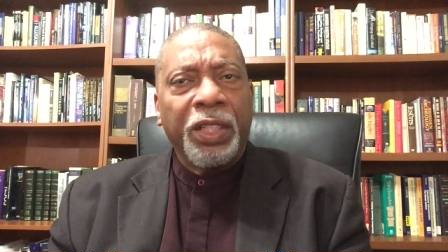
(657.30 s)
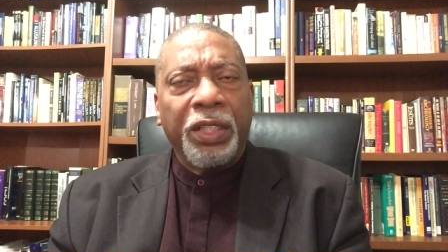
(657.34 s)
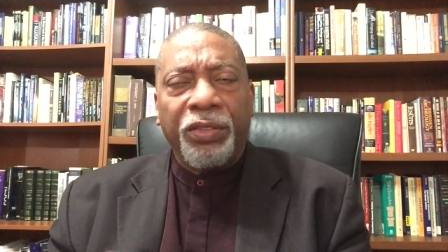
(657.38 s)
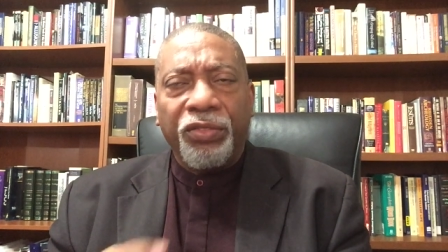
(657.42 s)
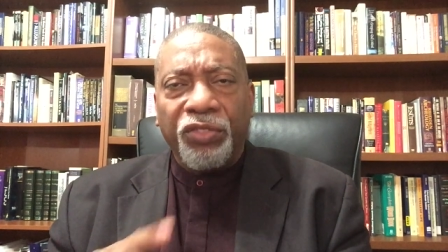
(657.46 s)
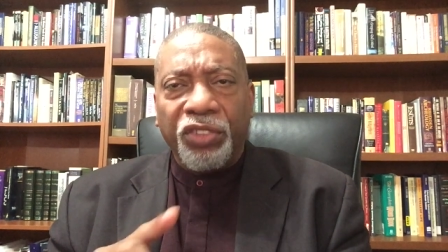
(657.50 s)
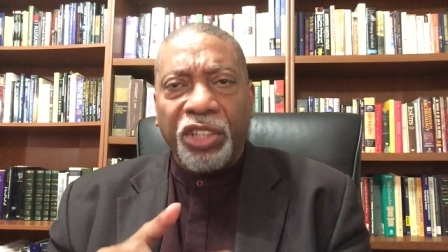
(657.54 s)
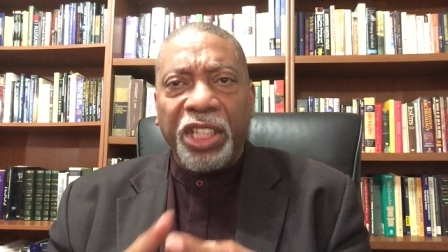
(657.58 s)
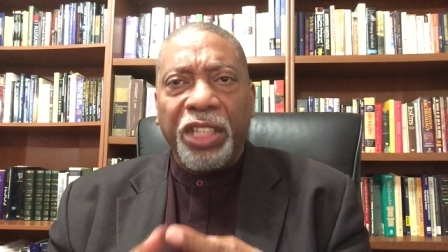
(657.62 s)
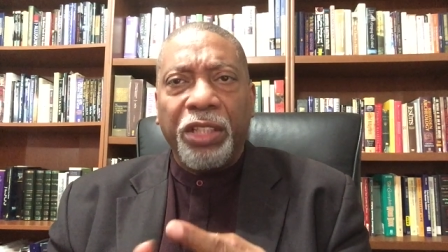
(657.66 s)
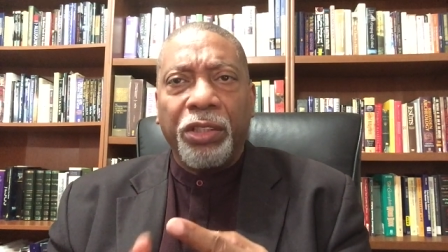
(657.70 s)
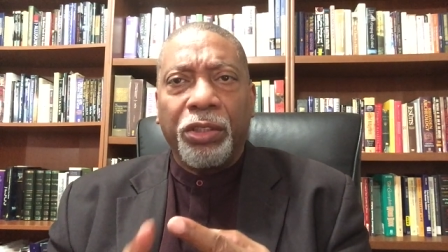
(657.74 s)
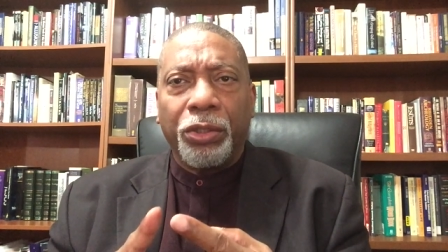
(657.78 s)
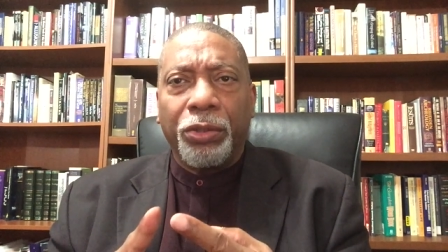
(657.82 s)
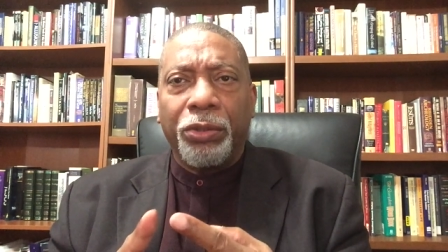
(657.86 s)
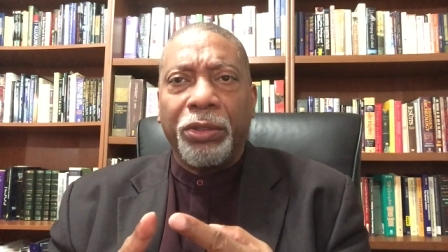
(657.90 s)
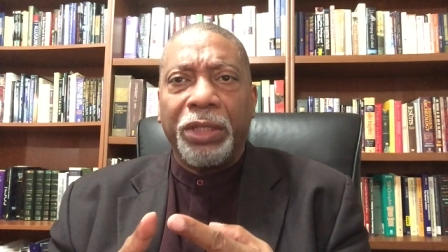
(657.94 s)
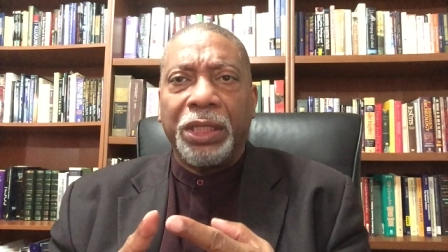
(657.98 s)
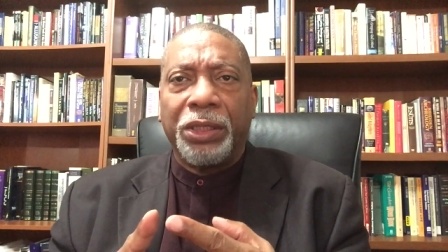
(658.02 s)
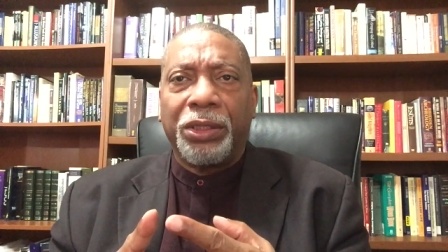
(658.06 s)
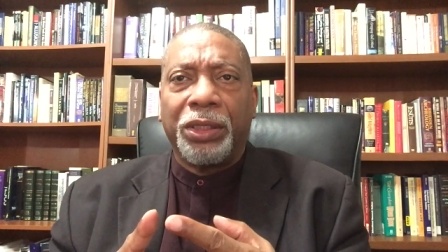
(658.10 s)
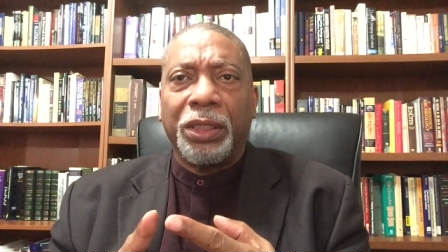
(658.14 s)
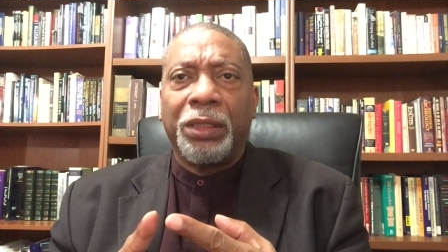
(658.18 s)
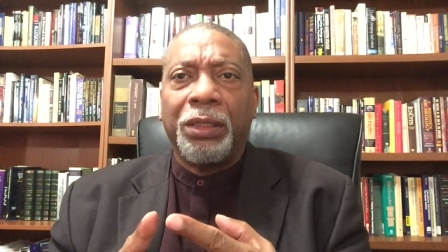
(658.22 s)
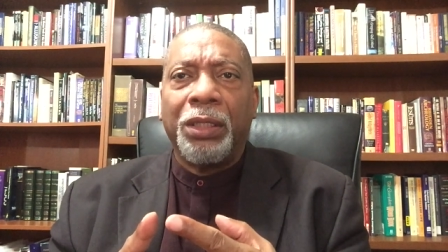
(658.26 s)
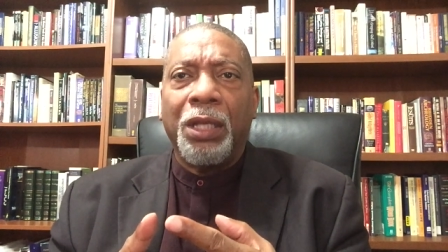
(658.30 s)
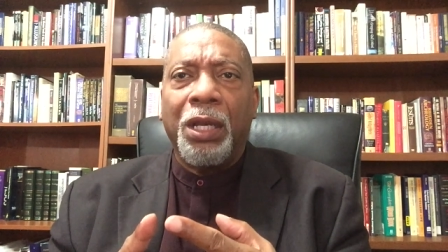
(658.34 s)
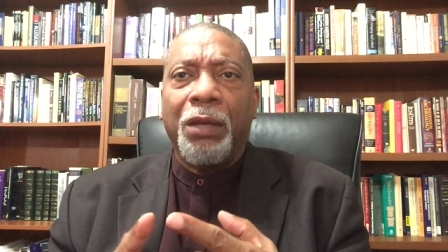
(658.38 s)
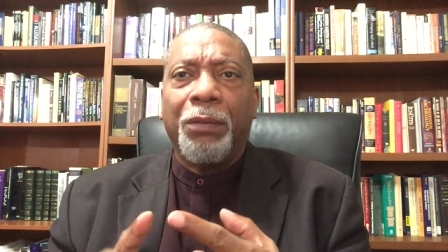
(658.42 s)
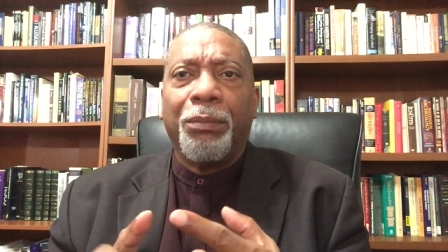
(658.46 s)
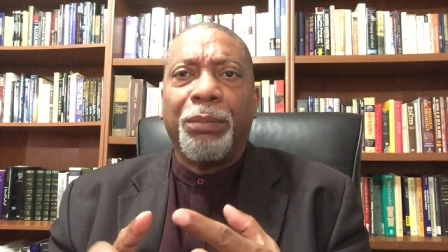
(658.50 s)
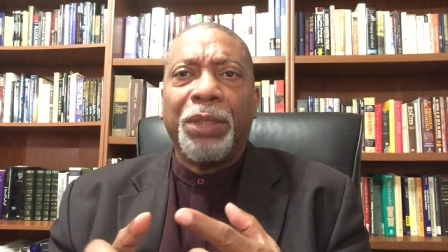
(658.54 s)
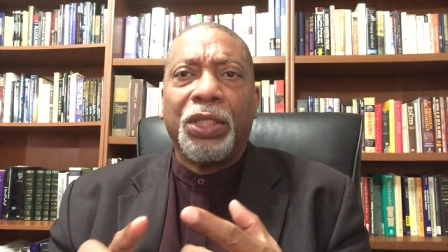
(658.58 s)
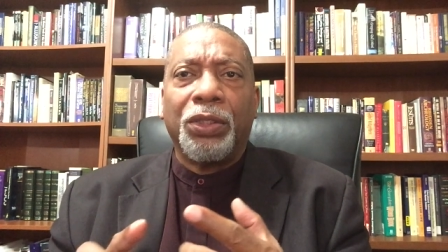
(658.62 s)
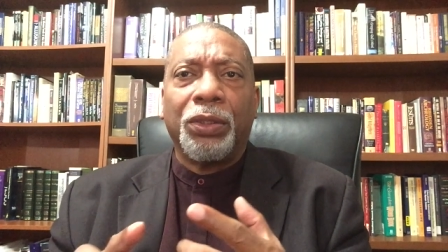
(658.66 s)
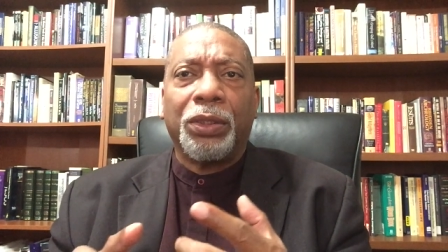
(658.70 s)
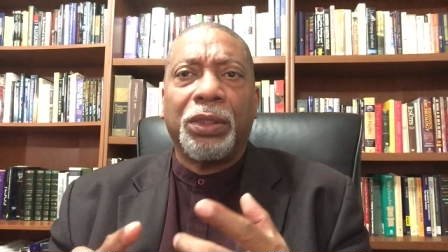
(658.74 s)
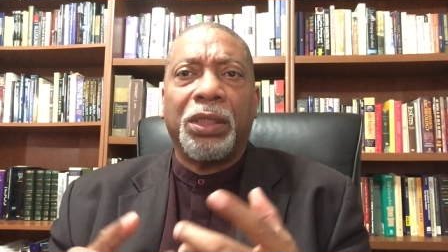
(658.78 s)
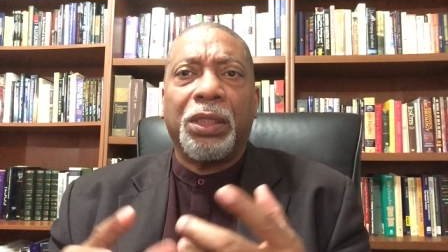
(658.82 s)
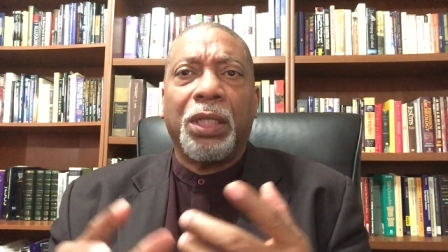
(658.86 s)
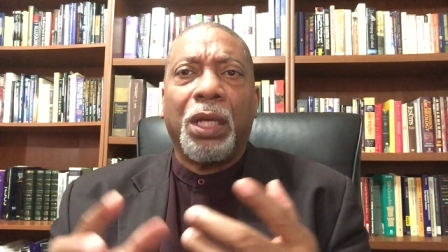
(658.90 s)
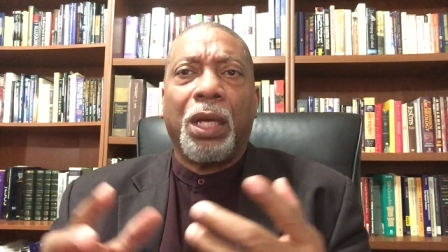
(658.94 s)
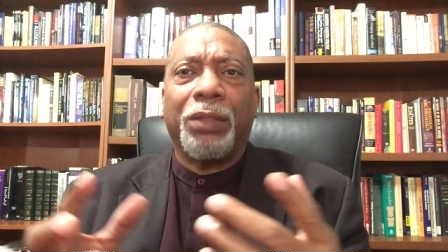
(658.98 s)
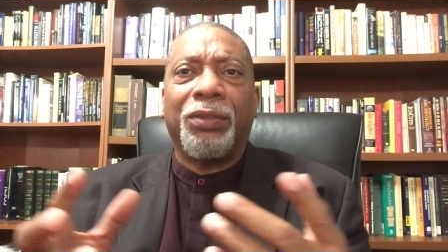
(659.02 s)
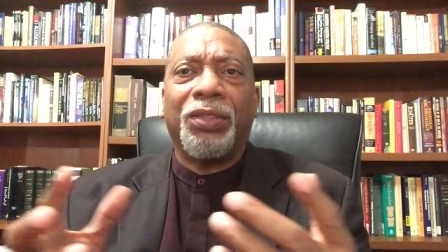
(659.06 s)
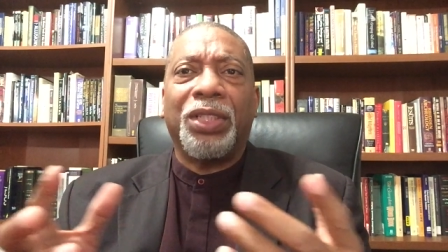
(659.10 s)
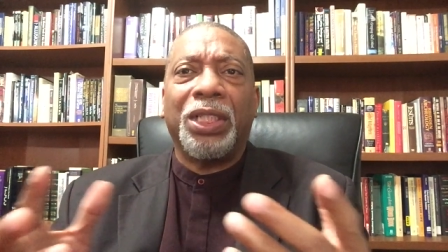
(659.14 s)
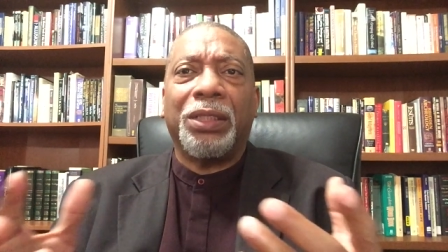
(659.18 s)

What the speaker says: Neither is it because God